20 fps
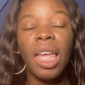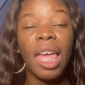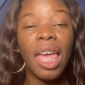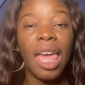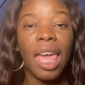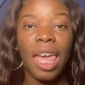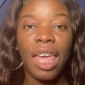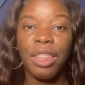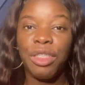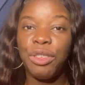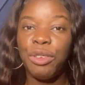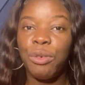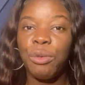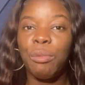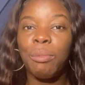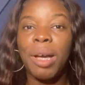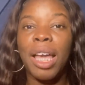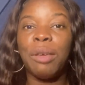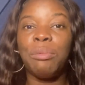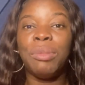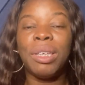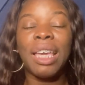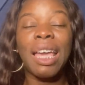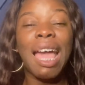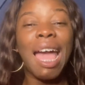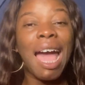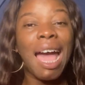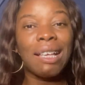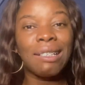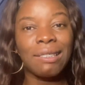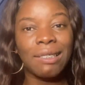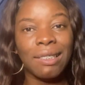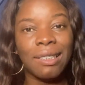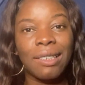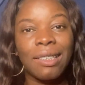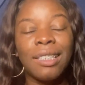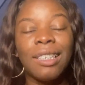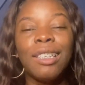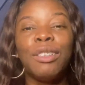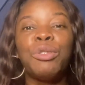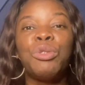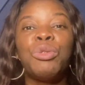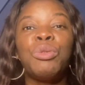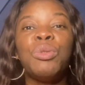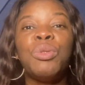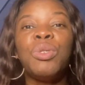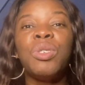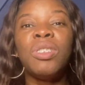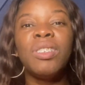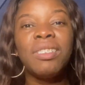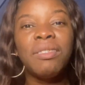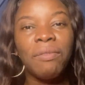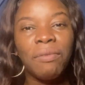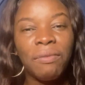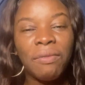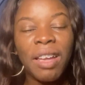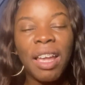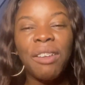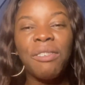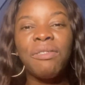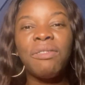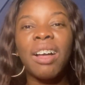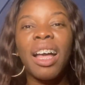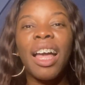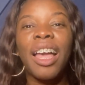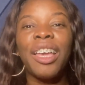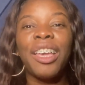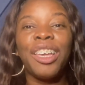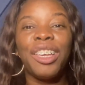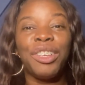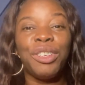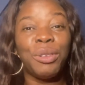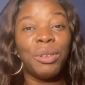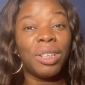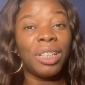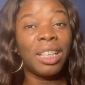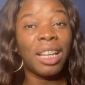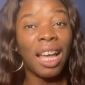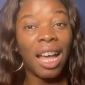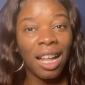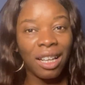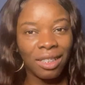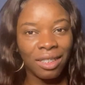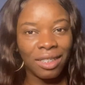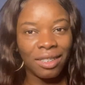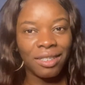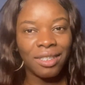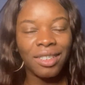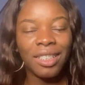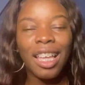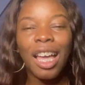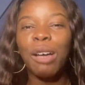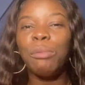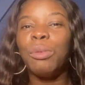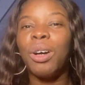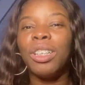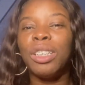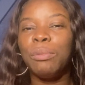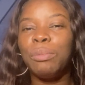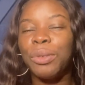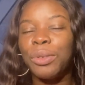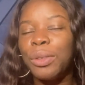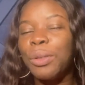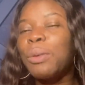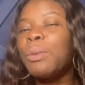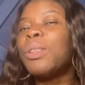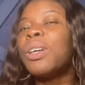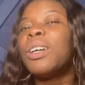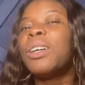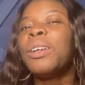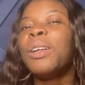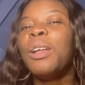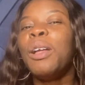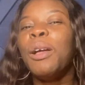And you might be asked to verify your knowledge about the particular